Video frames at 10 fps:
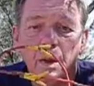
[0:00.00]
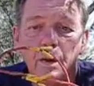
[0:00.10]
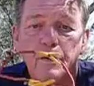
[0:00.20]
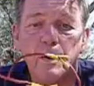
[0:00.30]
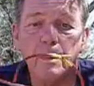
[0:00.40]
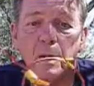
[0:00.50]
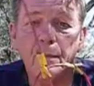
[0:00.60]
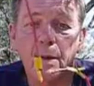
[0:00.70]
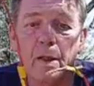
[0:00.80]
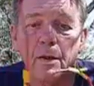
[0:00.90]
And similarly,
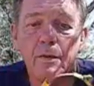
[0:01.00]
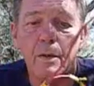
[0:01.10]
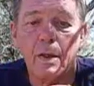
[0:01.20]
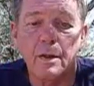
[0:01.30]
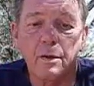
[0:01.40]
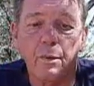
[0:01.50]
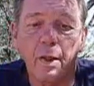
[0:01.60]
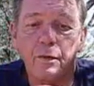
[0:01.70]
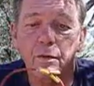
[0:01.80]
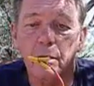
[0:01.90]
if it goes in the other
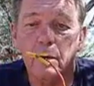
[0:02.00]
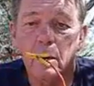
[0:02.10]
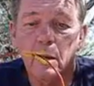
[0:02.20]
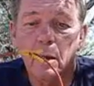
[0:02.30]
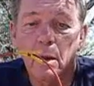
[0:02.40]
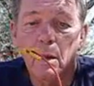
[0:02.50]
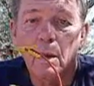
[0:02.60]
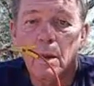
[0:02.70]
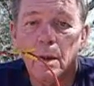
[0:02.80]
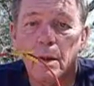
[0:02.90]
direction,
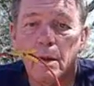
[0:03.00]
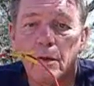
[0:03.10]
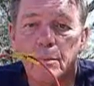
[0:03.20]
it is